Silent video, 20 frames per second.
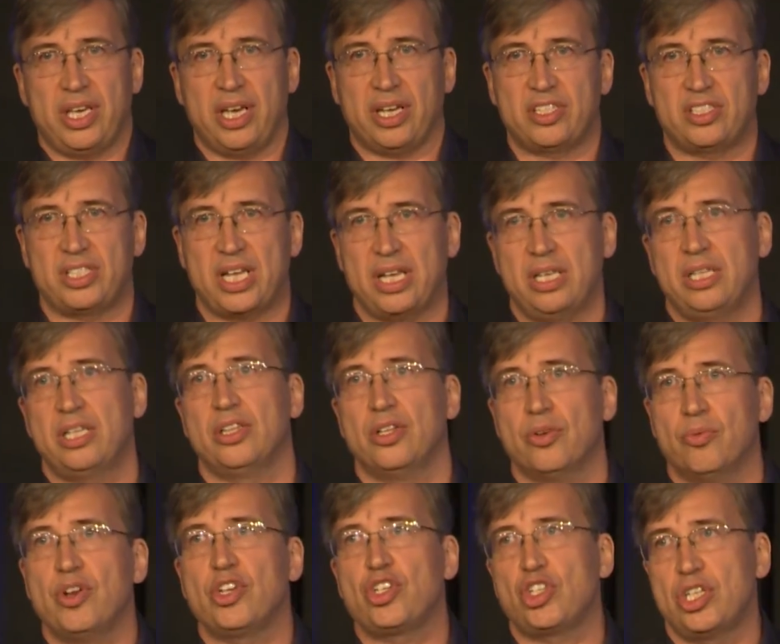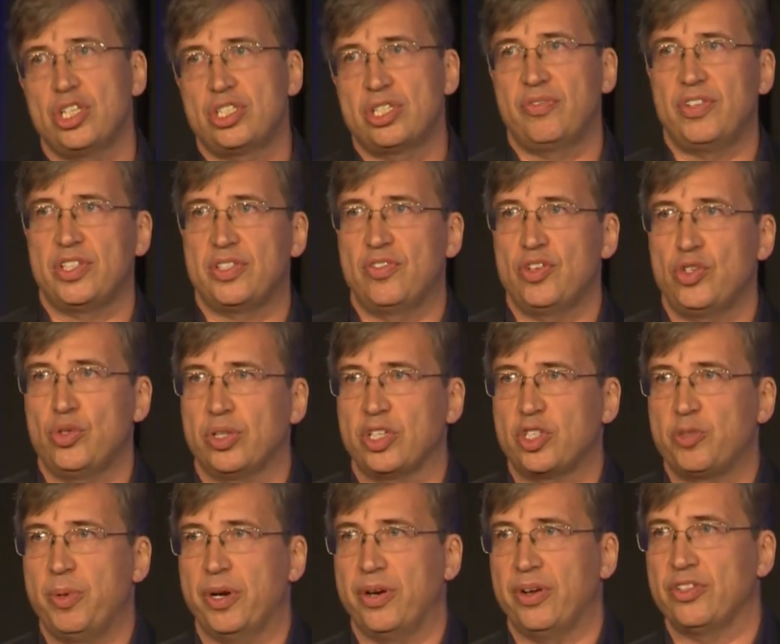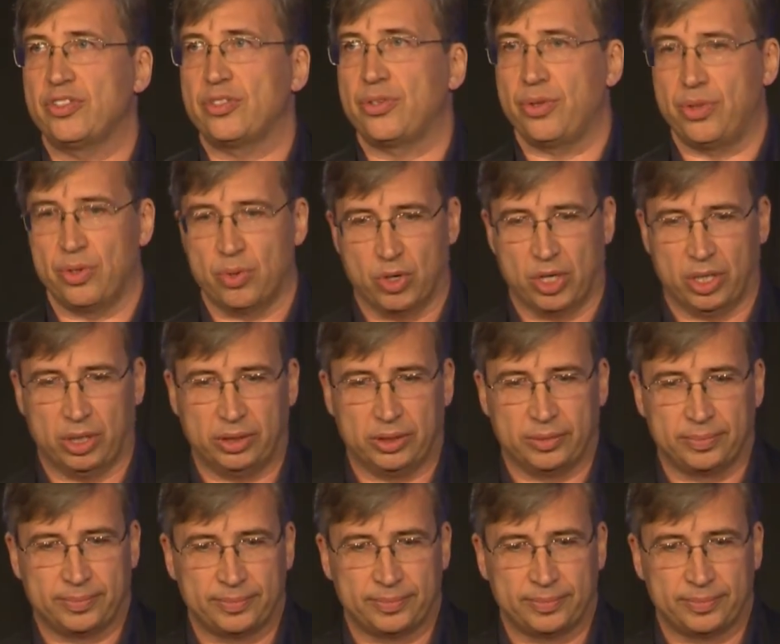extent and the richness of its visual experience through the world.